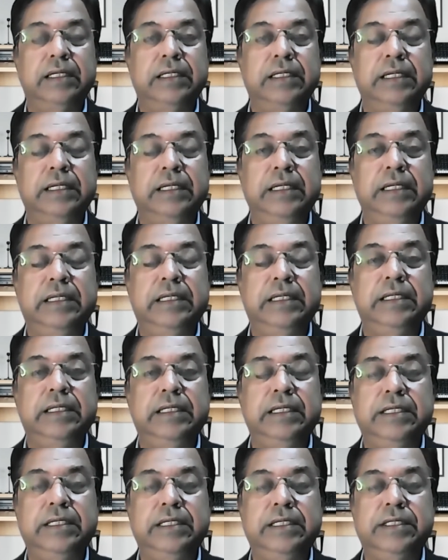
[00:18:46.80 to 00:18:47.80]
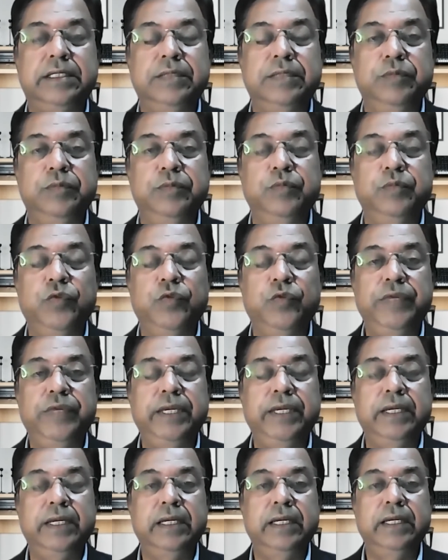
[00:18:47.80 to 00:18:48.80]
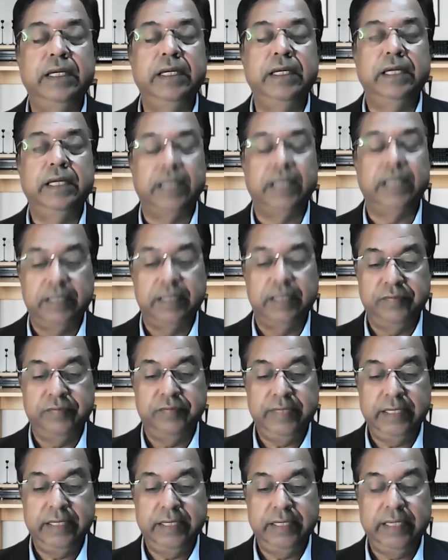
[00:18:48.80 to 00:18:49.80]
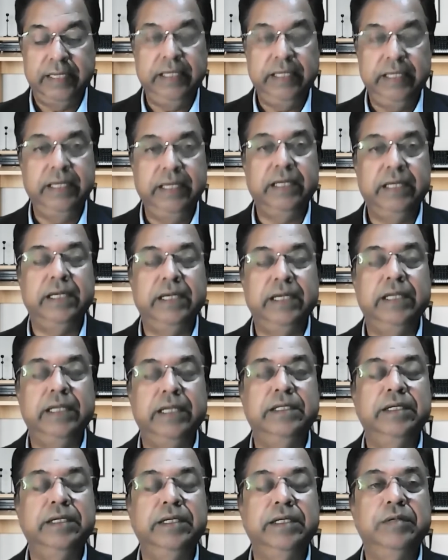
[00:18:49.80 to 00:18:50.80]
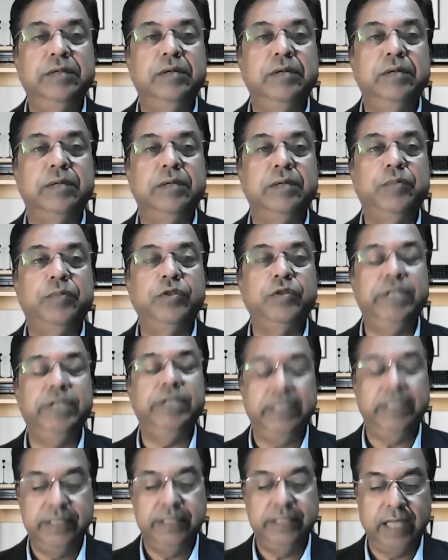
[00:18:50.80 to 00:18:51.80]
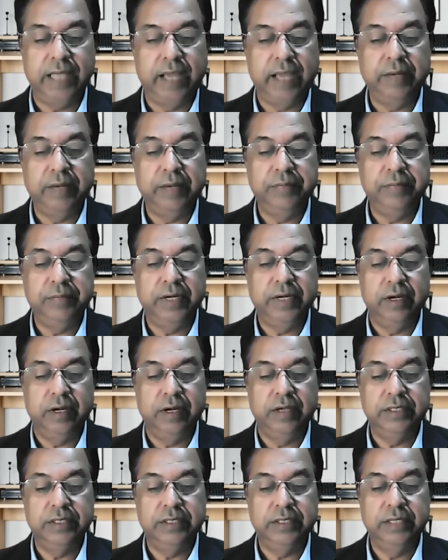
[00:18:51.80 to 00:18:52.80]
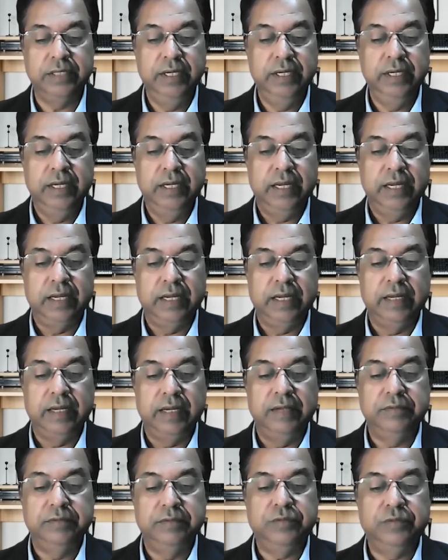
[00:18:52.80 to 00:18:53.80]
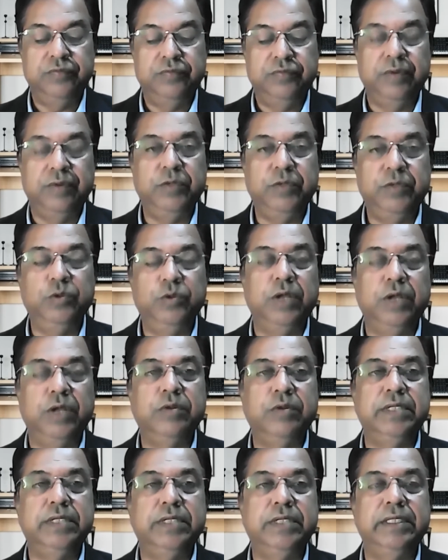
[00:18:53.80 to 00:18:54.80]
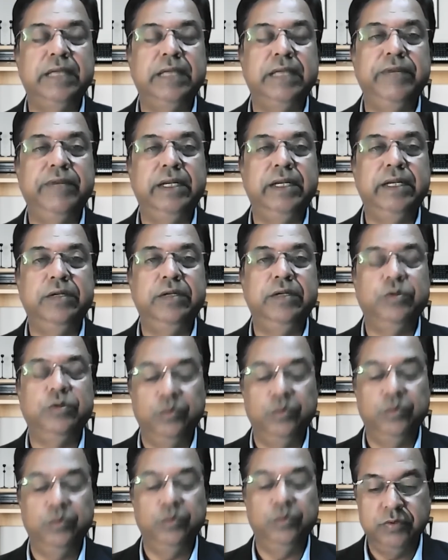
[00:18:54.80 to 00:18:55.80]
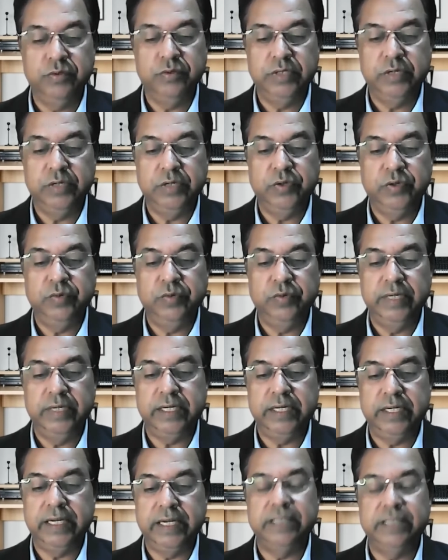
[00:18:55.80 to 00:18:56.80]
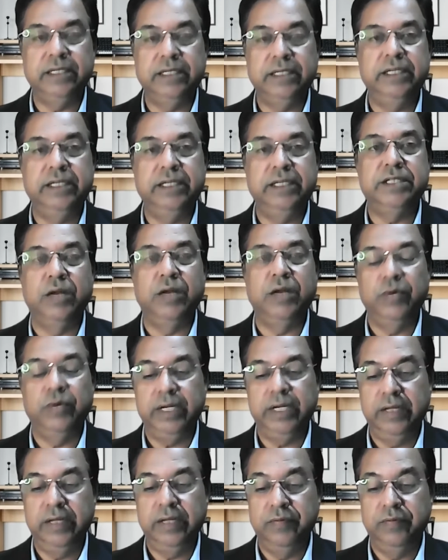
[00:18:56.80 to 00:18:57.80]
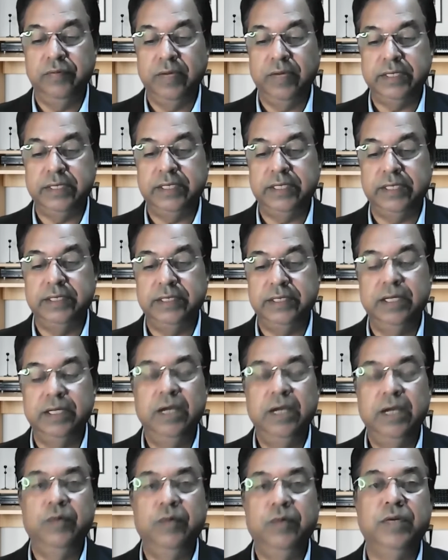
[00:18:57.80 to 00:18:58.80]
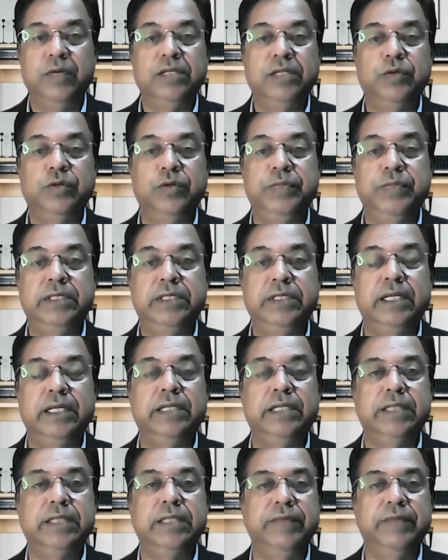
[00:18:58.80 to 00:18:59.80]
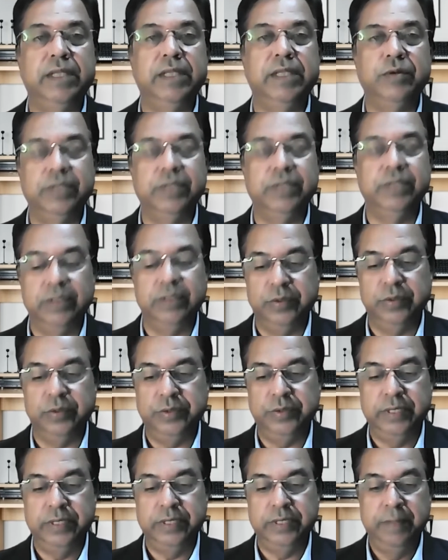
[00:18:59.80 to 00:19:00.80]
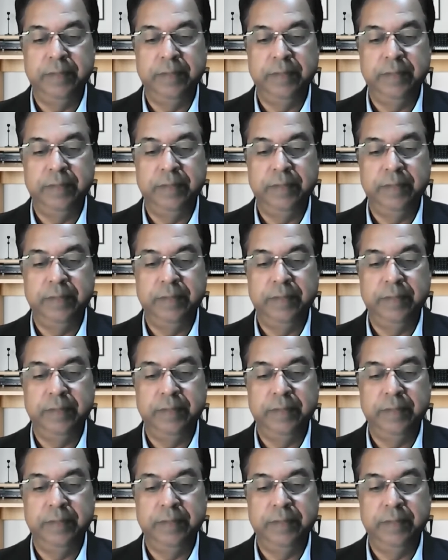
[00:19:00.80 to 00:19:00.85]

it's moving with an increasing positive sign, because from 2017 to 2021, trades discounted invoices worth rupees 37,000 crores.